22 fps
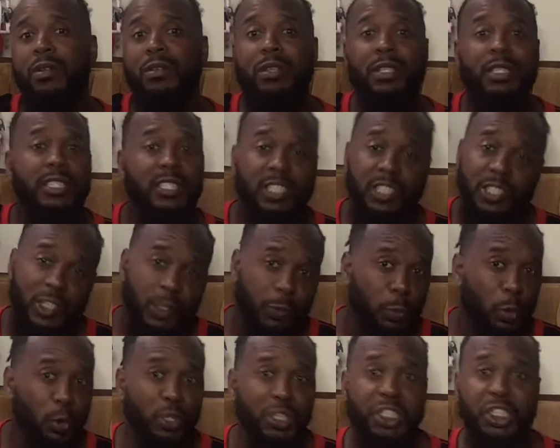this is a
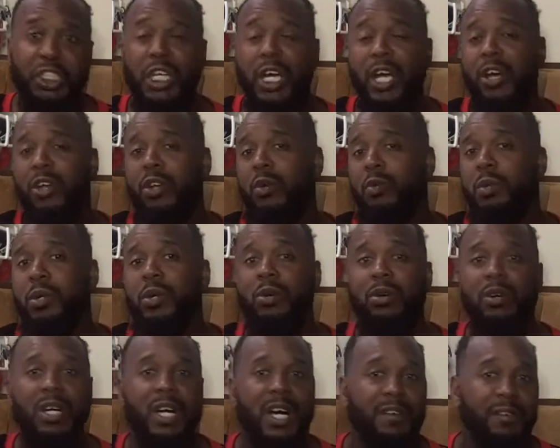sports channel. We're
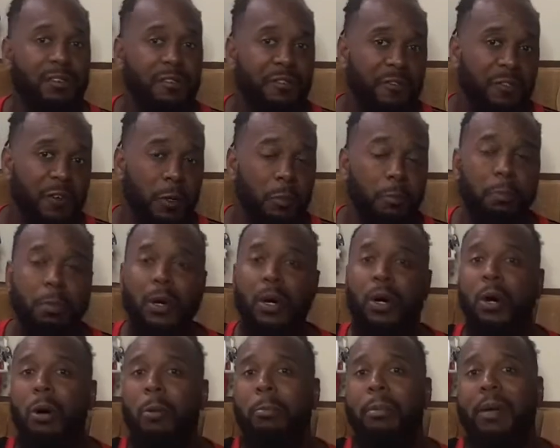going to cover
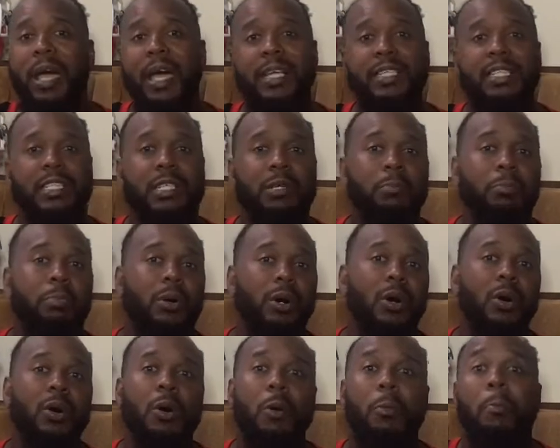football,
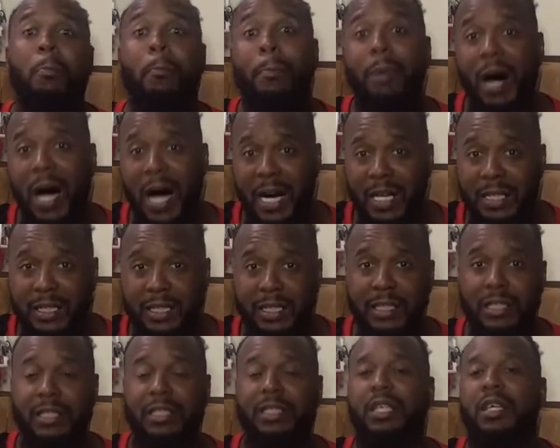basketball,
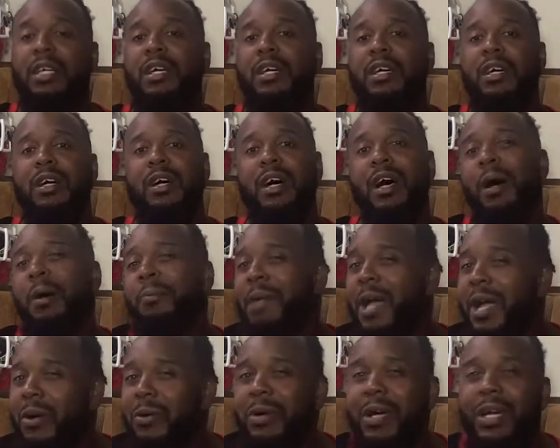boxing. I'm
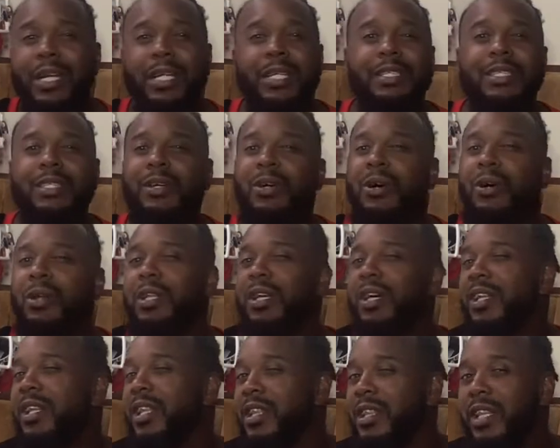not going to get into all the
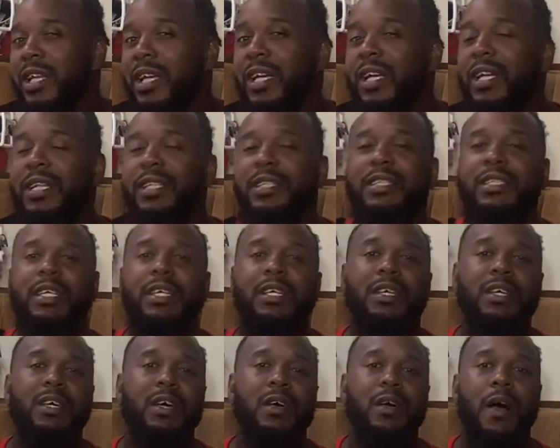other things,
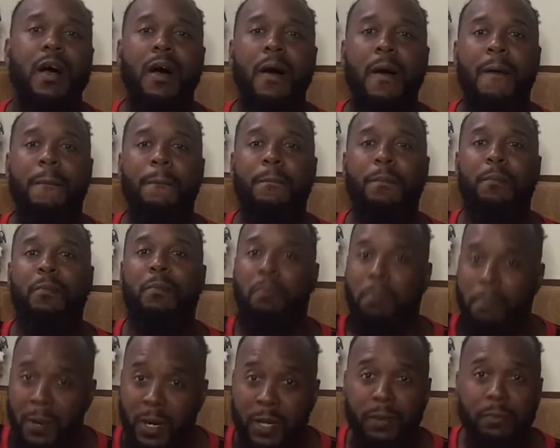
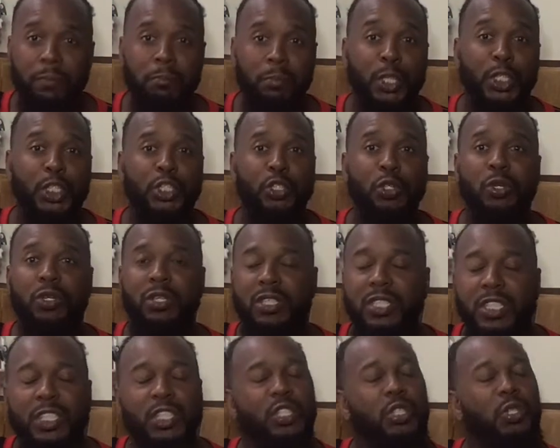but be sure to
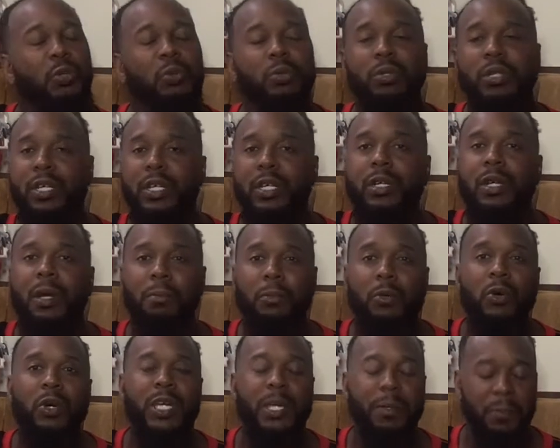just tune in, and I'm
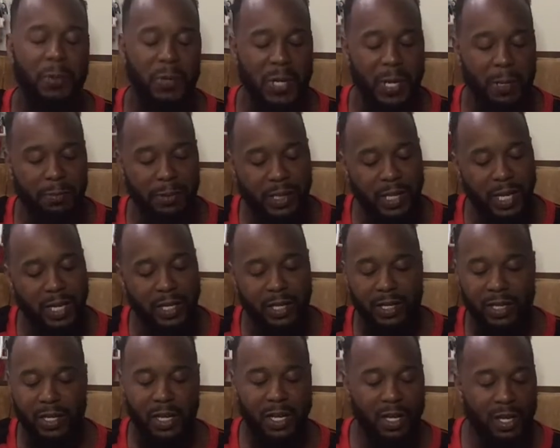going to keep you
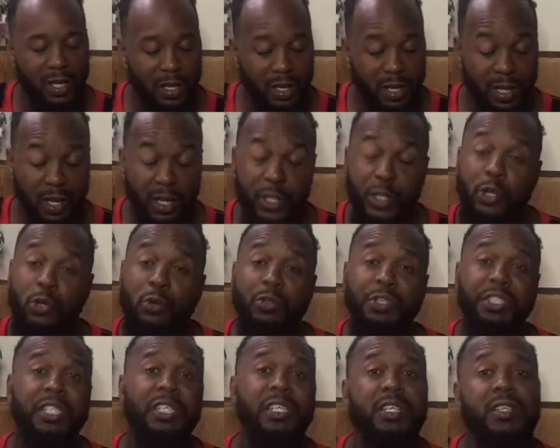updated.
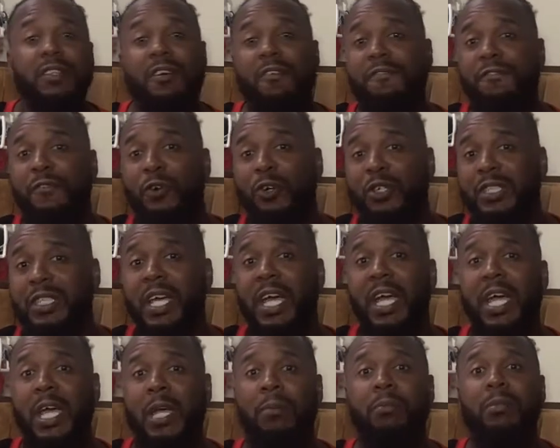Usually the first
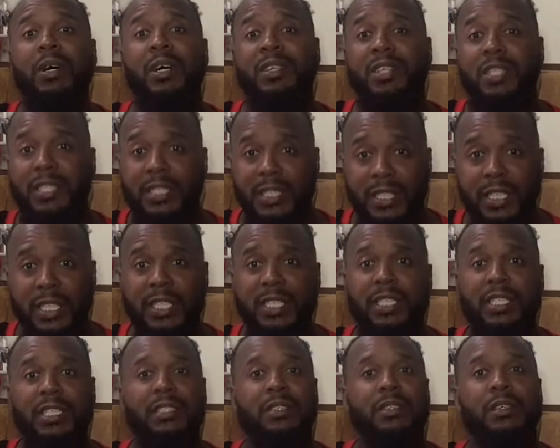game of the
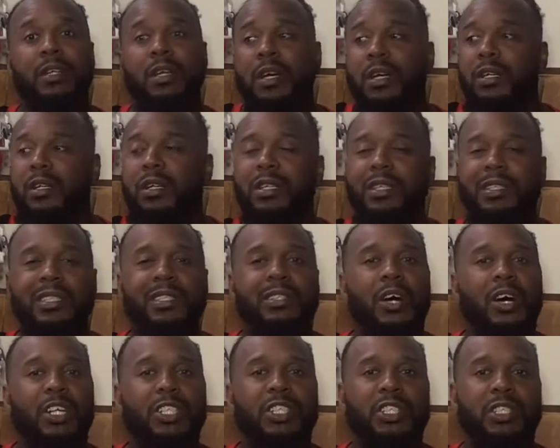season it
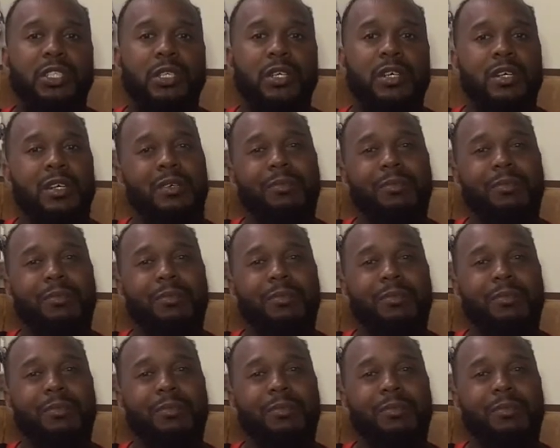starts,